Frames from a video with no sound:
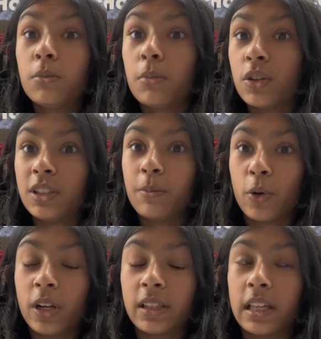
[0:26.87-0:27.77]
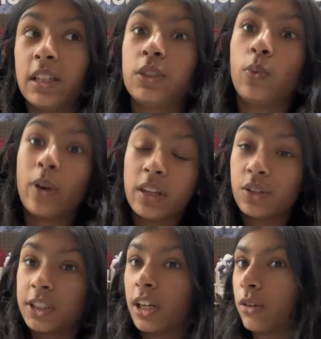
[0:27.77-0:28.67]
Most important things when you
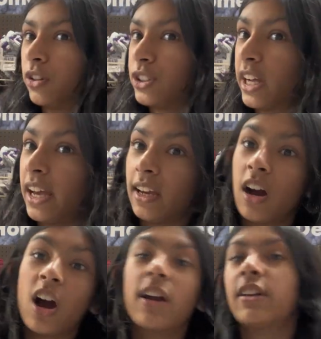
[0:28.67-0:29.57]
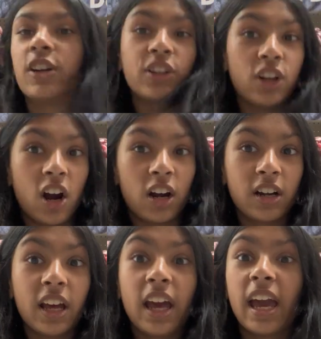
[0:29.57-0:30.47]
start crocheting are your yarn
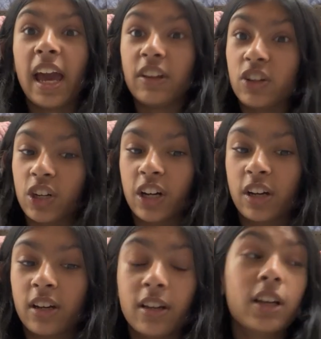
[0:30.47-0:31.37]
and your hook.